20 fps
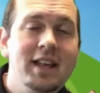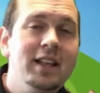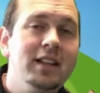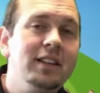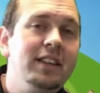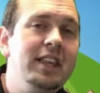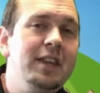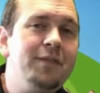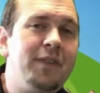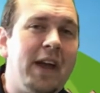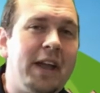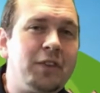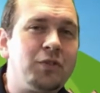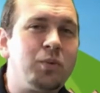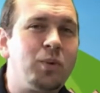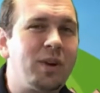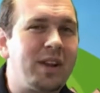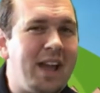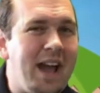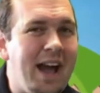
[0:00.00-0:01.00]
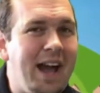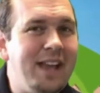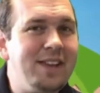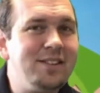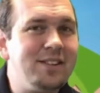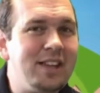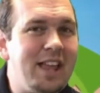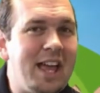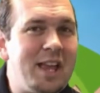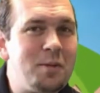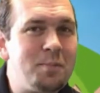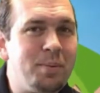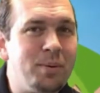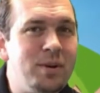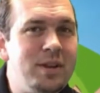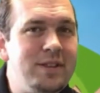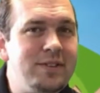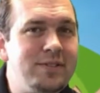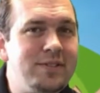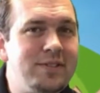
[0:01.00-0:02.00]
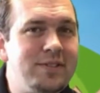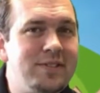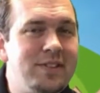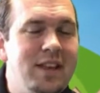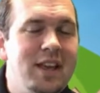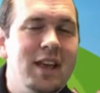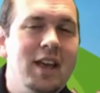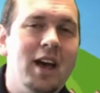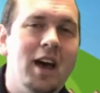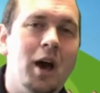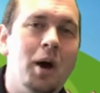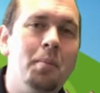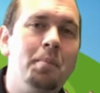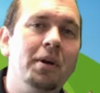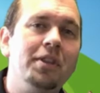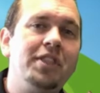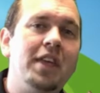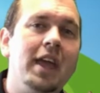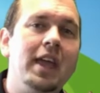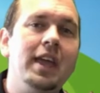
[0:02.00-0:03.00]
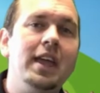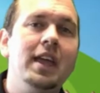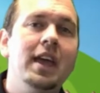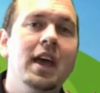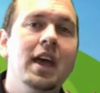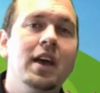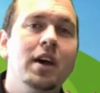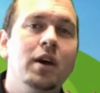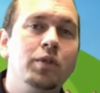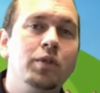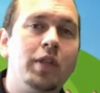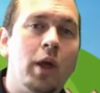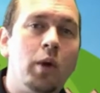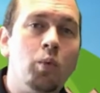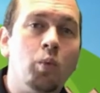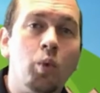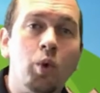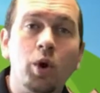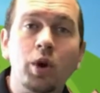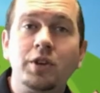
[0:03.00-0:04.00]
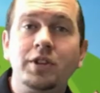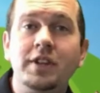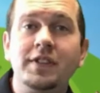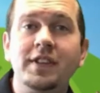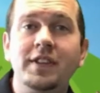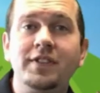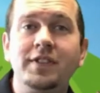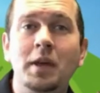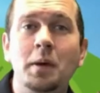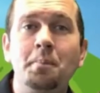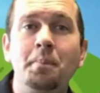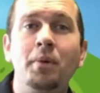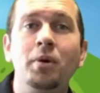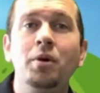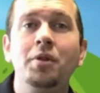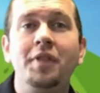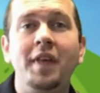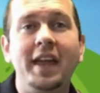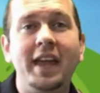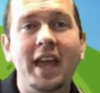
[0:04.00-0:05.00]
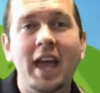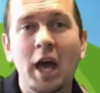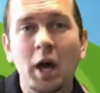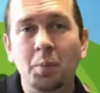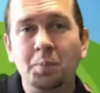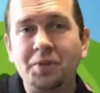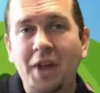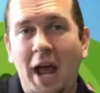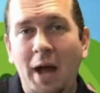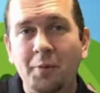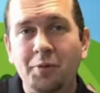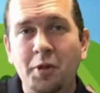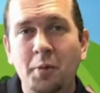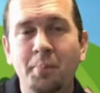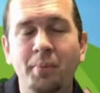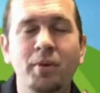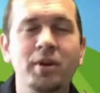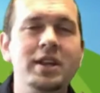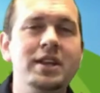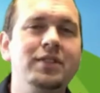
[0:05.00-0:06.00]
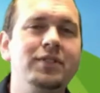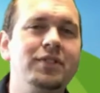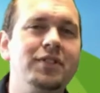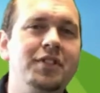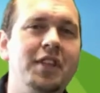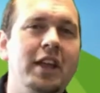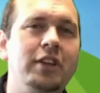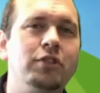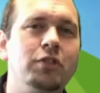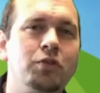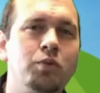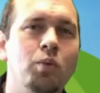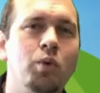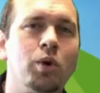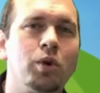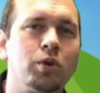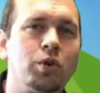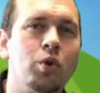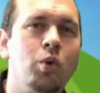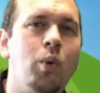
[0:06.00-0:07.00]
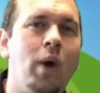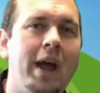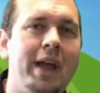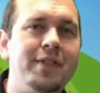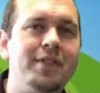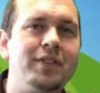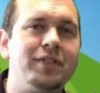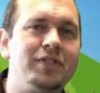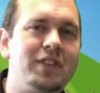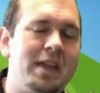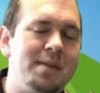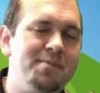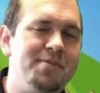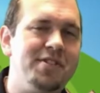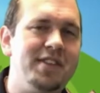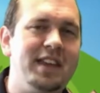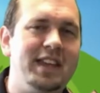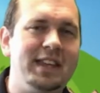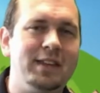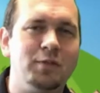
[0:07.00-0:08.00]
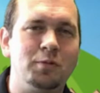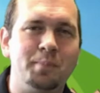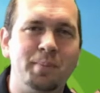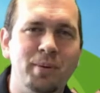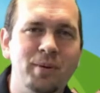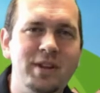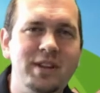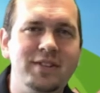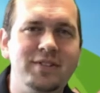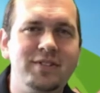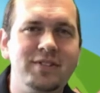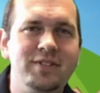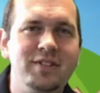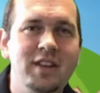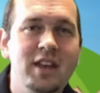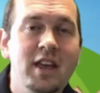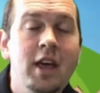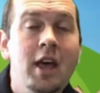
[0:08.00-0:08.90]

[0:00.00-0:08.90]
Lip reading: Levites were kind of like priests, but they worked in the temple. They helped out the priests. They just weren't quite the same thing as priests.